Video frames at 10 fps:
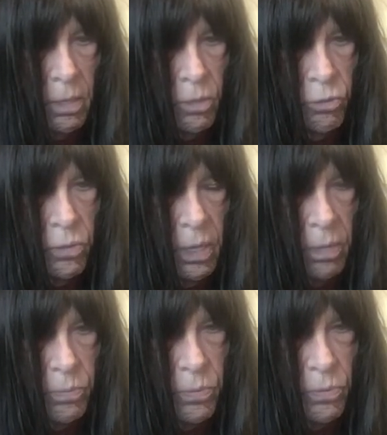you should
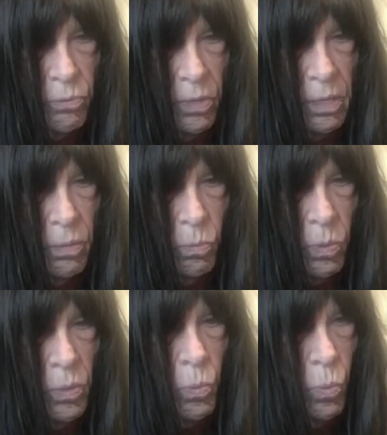have strictly
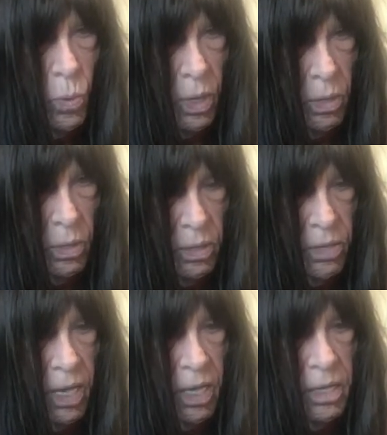one wire
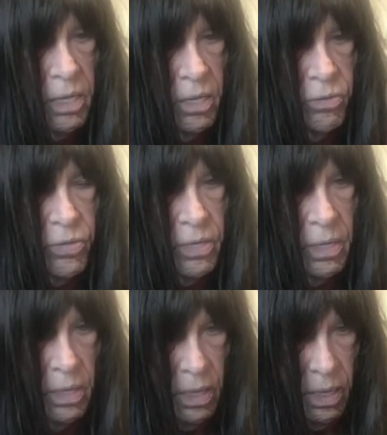that's high tension
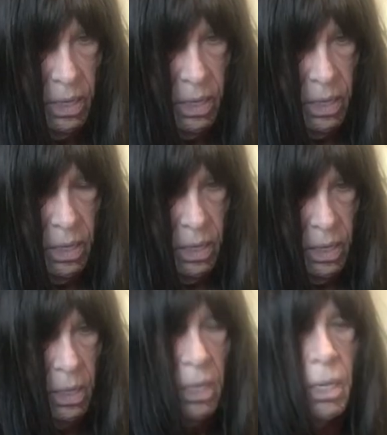
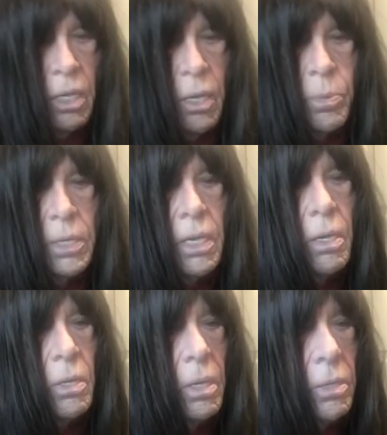coming
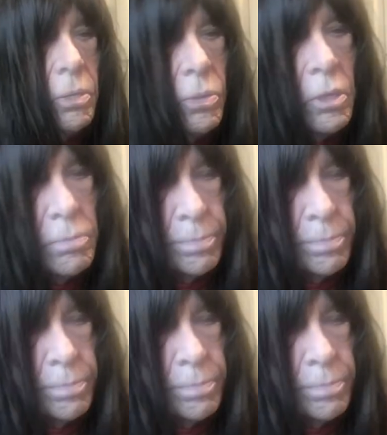down onto it.